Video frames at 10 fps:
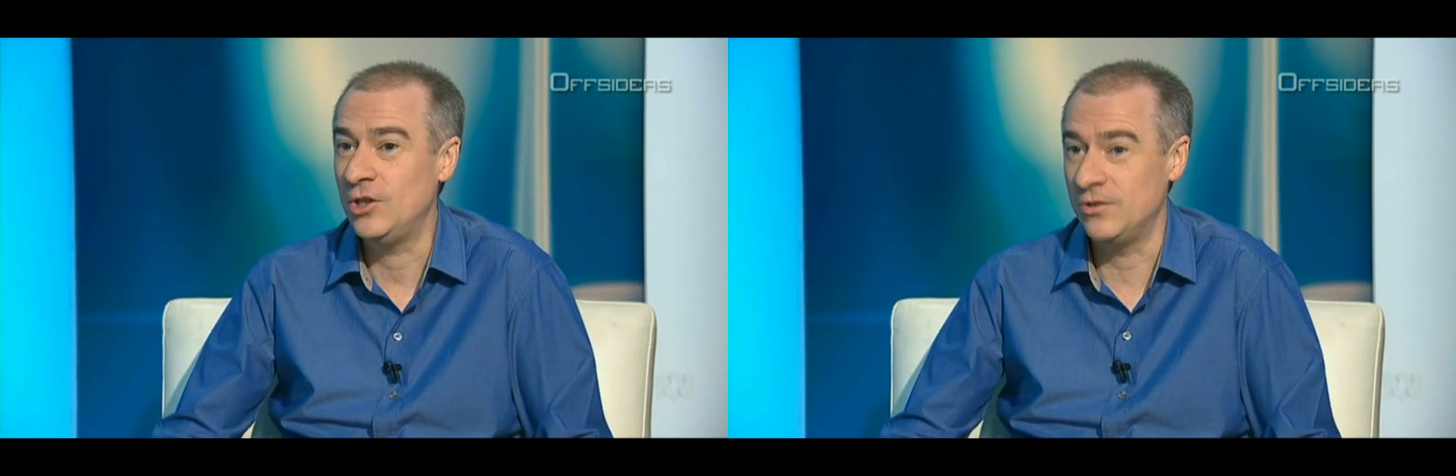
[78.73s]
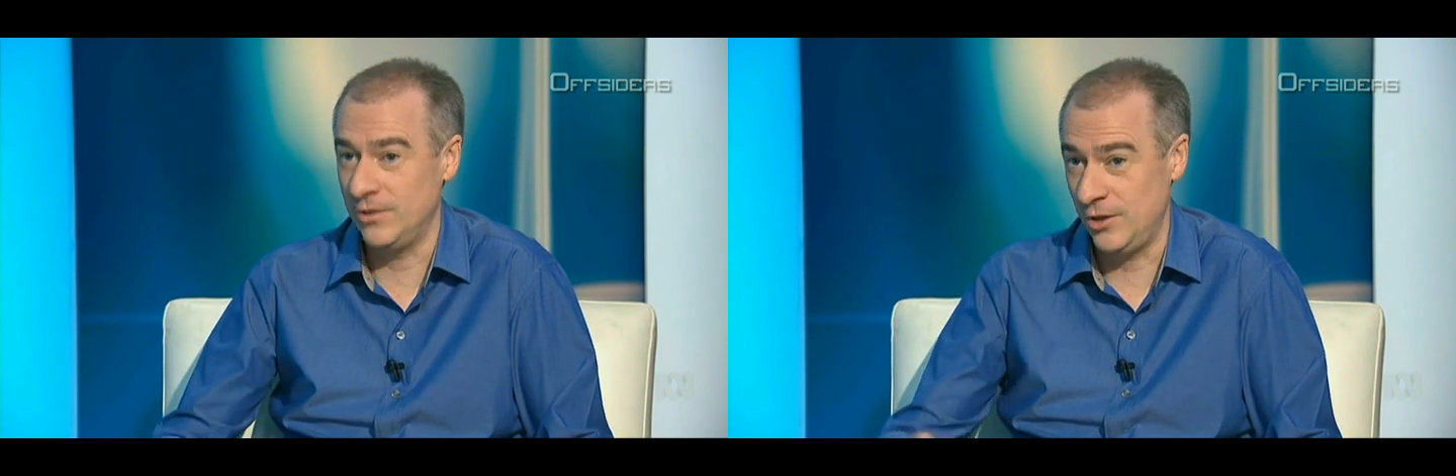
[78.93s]

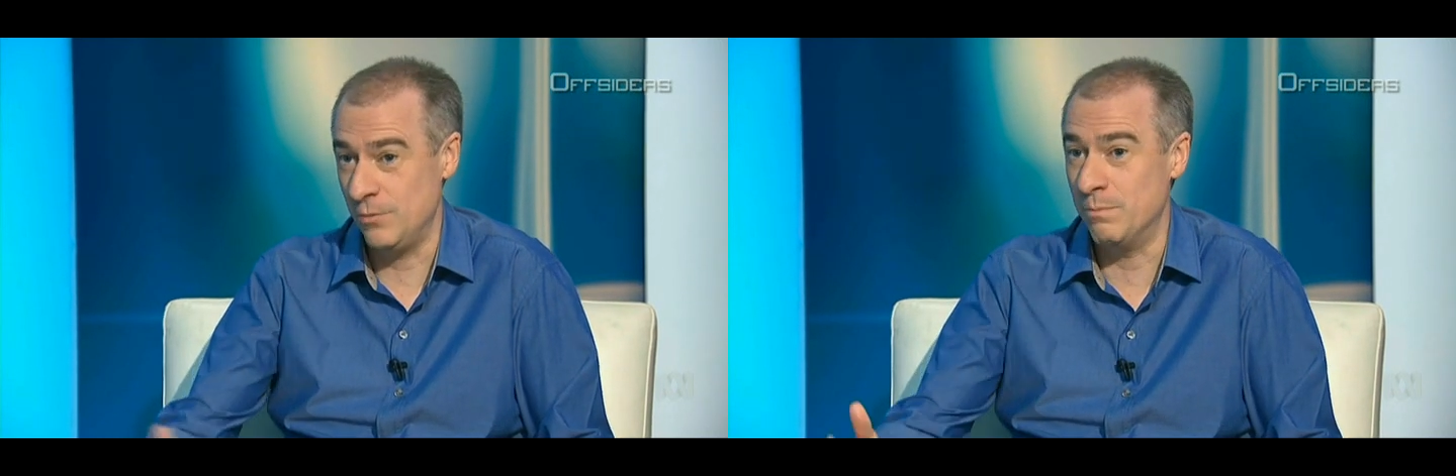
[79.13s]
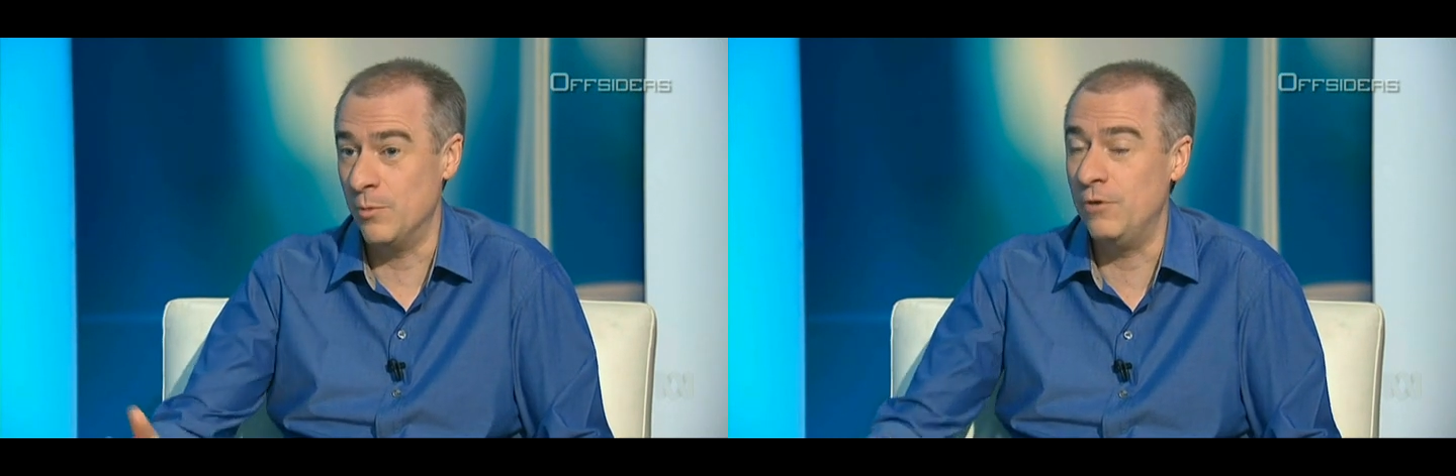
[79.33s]

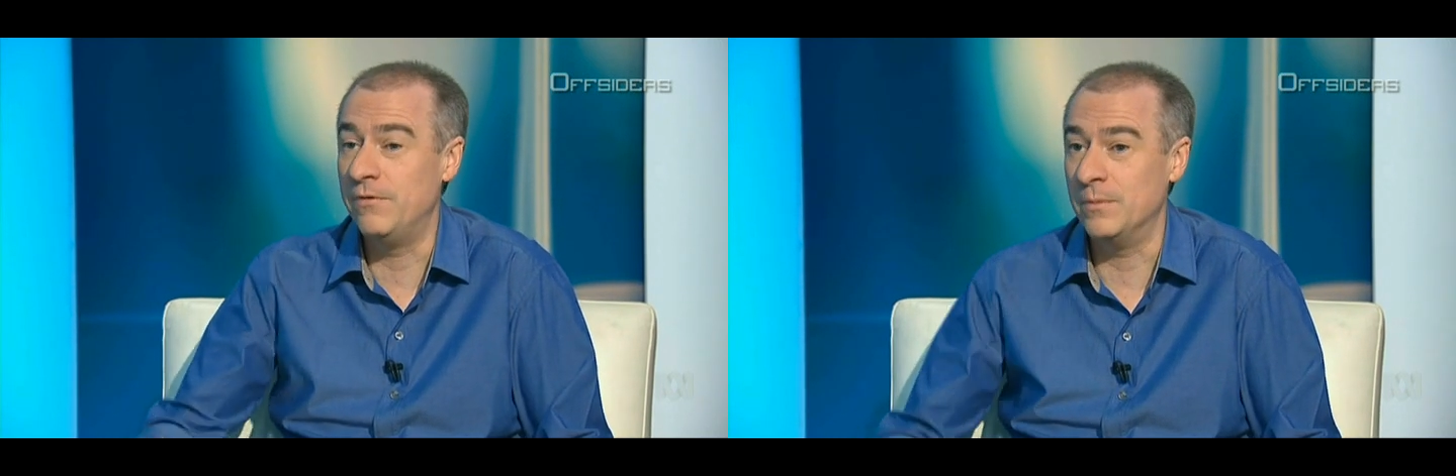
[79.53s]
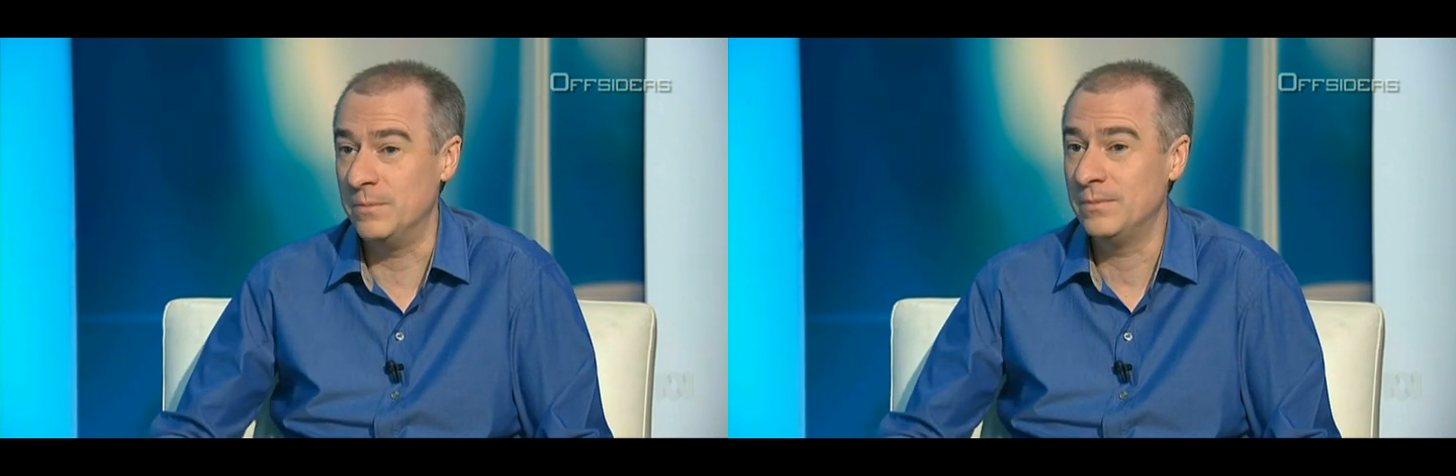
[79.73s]
you
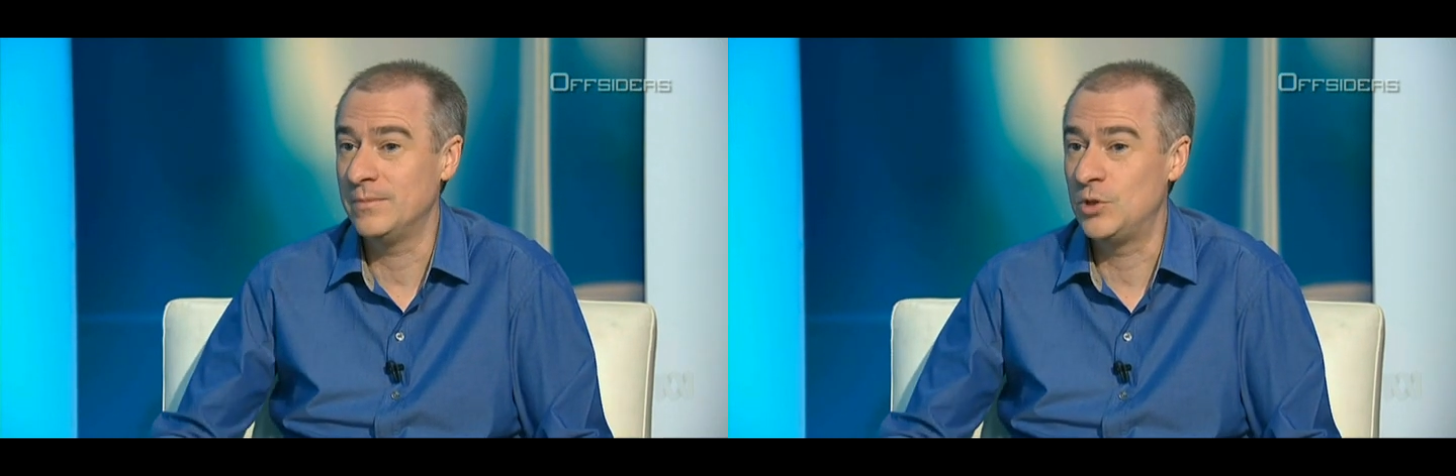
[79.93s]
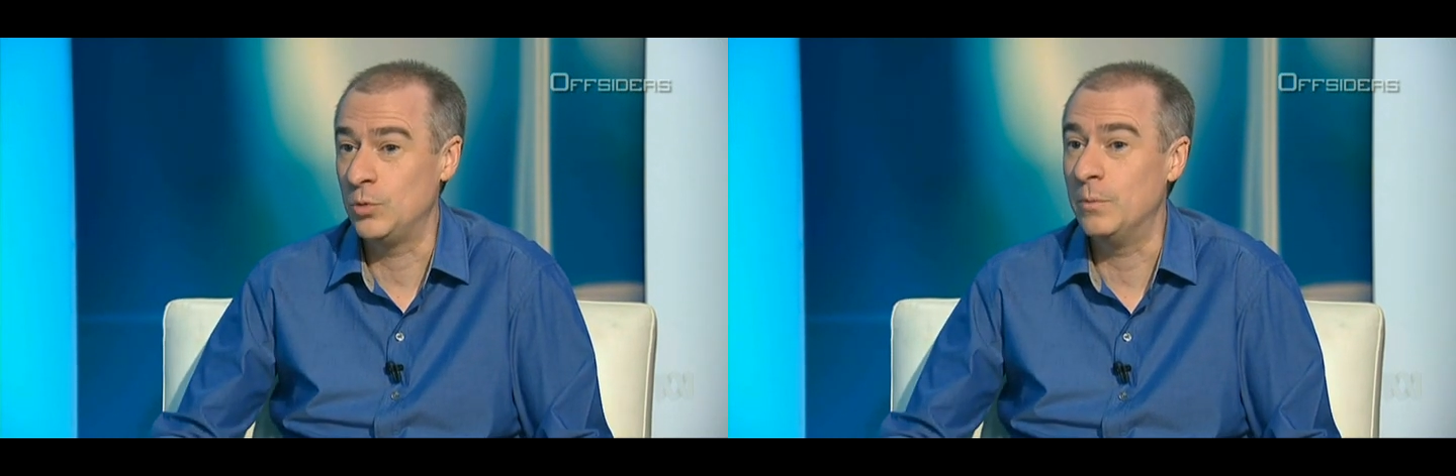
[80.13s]
move them
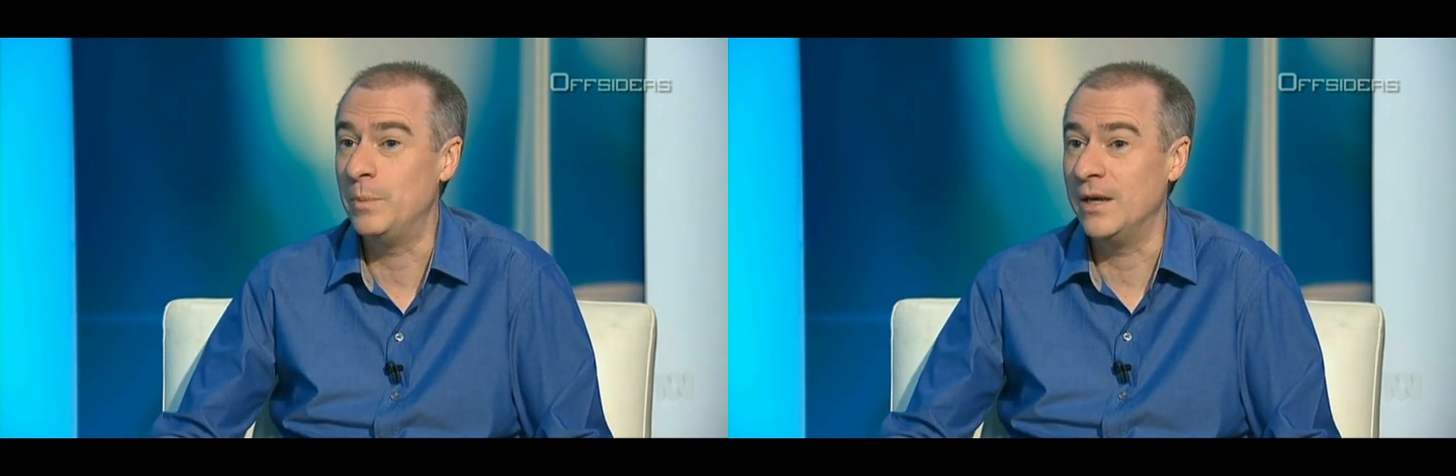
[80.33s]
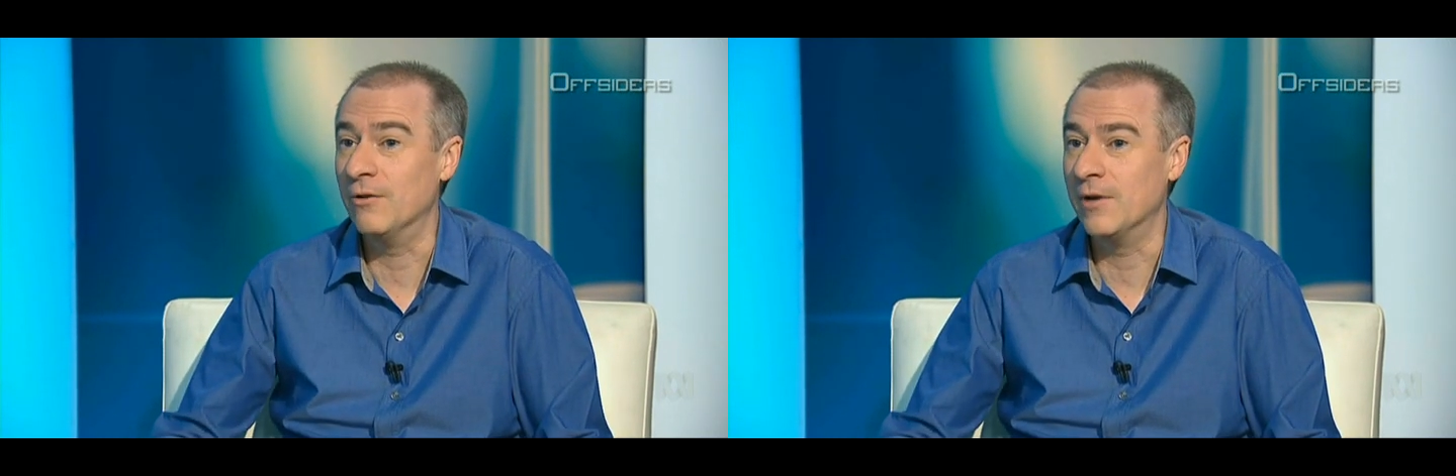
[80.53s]
to a
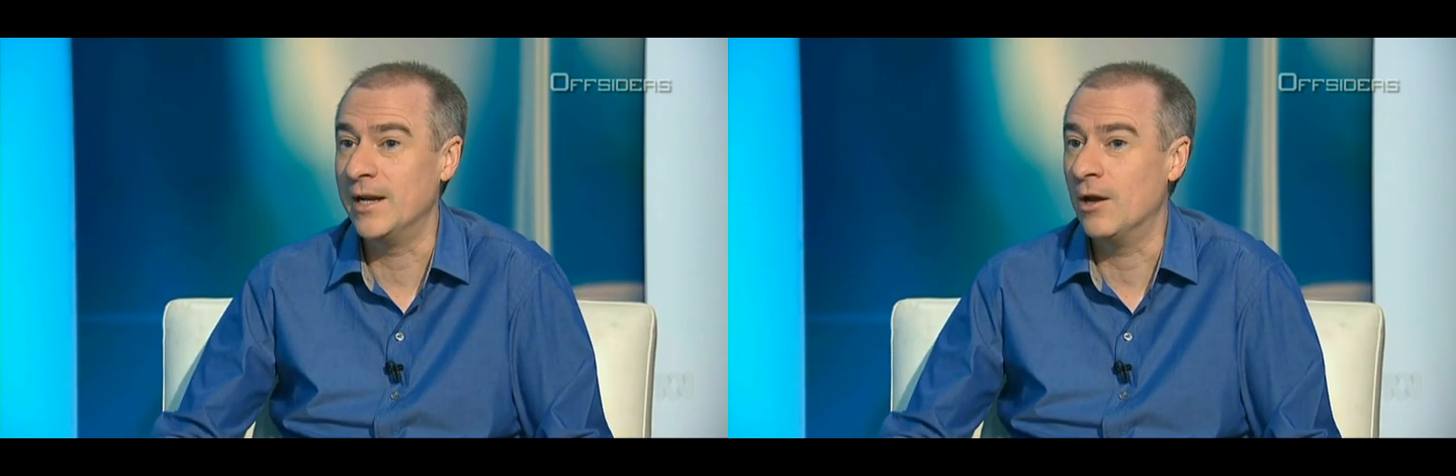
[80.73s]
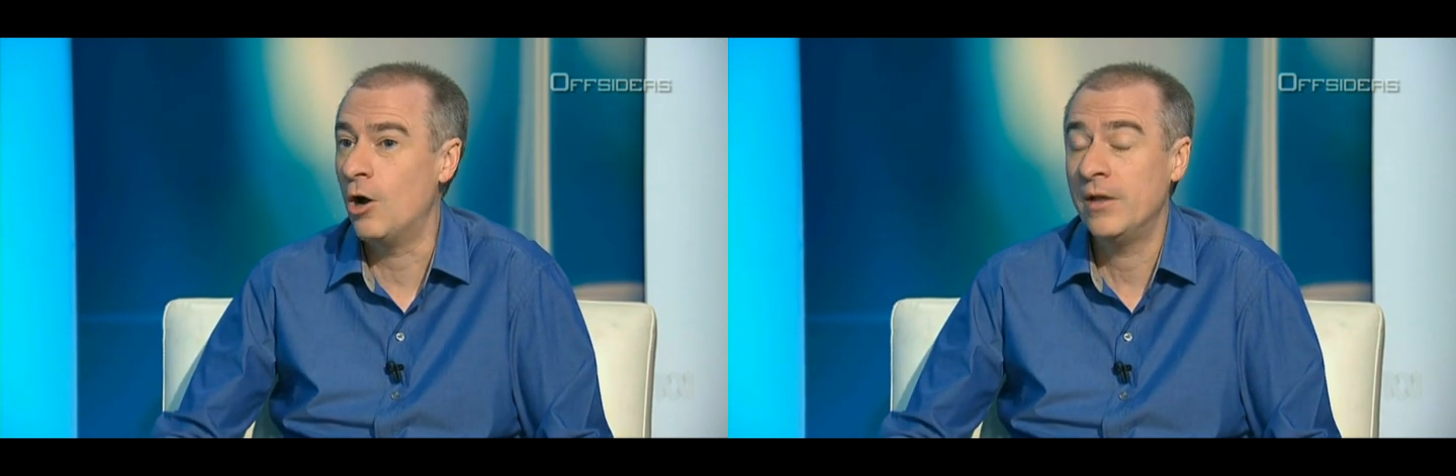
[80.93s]
big arena.